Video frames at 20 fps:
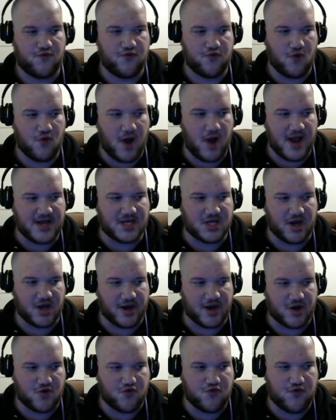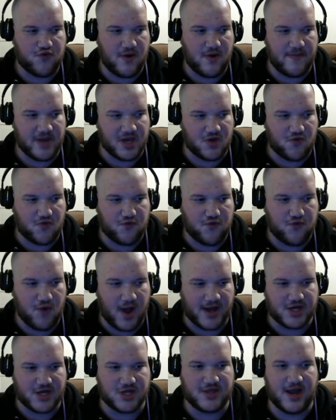Christ on a criminy
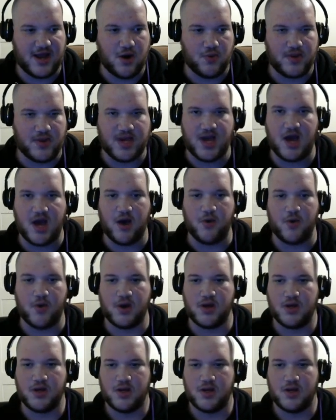crutch. There we go.